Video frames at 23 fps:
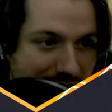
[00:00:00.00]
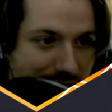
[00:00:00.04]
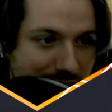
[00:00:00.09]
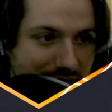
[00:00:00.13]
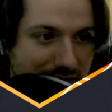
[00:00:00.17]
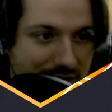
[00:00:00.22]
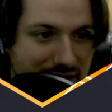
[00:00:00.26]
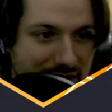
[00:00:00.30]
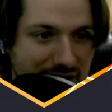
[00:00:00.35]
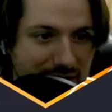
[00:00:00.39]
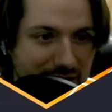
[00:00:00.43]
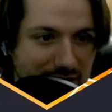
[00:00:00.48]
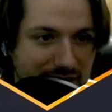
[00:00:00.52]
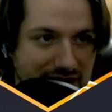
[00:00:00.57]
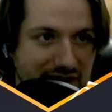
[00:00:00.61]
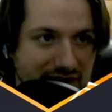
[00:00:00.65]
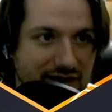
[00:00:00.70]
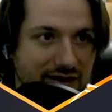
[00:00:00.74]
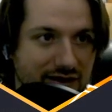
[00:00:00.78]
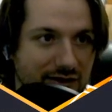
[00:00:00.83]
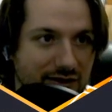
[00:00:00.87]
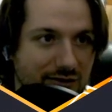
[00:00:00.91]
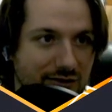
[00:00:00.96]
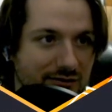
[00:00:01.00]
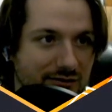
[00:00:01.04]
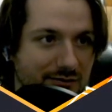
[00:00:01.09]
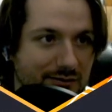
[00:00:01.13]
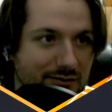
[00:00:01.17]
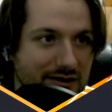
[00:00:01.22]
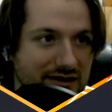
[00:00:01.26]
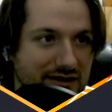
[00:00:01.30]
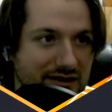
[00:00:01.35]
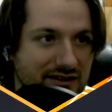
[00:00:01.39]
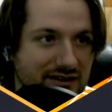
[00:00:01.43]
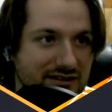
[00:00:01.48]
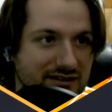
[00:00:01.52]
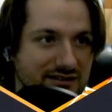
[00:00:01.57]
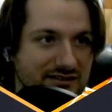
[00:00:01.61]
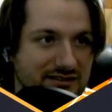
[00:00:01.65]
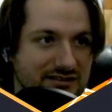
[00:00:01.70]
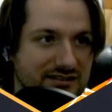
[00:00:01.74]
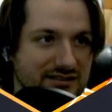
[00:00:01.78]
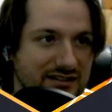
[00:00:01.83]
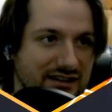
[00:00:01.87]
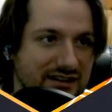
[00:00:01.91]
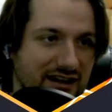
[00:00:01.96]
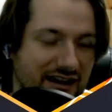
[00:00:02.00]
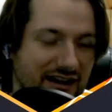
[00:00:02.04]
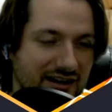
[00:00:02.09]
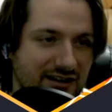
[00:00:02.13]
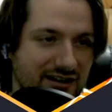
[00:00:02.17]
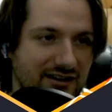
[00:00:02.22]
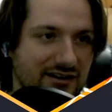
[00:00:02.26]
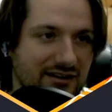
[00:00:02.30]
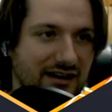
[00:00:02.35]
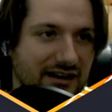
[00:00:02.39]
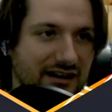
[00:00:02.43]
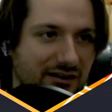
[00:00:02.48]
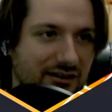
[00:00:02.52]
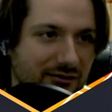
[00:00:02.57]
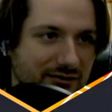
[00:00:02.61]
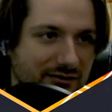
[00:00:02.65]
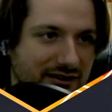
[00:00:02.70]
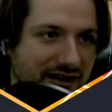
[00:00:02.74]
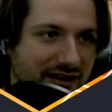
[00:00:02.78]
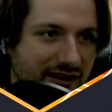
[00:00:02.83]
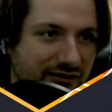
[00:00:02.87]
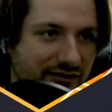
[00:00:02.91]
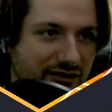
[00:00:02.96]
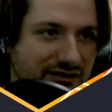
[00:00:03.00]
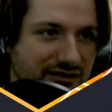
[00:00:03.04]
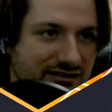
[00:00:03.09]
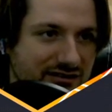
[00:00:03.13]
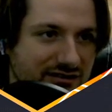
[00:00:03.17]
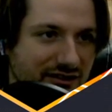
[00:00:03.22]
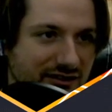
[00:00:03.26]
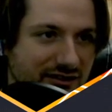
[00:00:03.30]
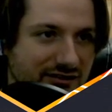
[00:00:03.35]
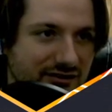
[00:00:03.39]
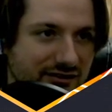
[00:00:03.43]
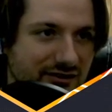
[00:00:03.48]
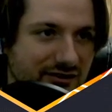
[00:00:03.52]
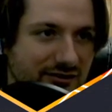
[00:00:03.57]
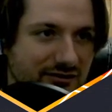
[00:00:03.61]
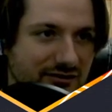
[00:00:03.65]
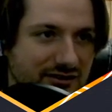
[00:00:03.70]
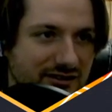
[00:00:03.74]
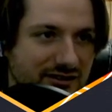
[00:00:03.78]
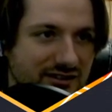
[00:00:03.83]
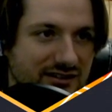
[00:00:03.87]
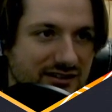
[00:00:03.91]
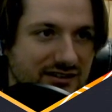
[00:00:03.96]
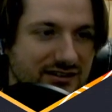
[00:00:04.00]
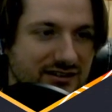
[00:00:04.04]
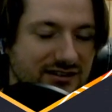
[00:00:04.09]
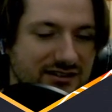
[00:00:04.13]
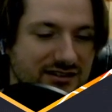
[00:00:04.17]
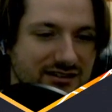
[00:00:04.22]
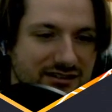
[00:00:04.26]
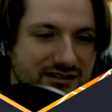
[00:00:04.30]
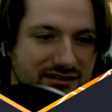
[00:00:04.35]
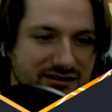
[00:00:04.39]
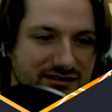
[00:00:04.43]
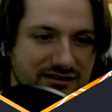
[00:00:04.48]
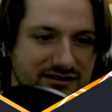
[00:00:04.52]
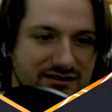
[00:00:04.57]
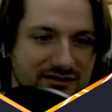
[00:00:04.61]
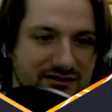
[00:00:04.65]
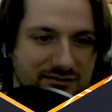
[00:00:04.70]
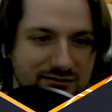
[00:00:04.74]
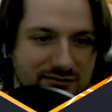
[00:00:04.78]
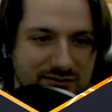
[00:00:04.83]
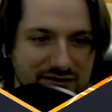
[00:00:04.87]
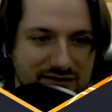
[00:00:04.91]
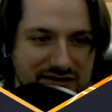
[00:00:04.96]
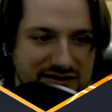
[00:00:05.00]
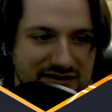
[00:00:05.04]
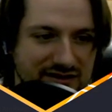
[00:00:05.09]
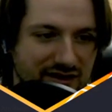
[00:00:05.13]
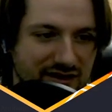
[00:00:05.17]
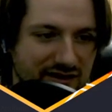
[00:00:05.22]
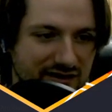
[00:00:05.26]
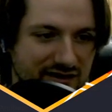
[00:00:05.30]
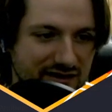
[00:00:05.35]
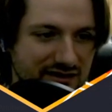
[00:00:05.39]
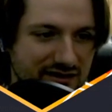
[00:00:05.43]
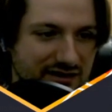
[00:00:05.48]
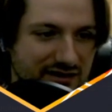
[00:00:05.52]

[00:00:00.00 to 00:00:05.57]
be a better way to go because I don't think I have it installed though. We'll install it.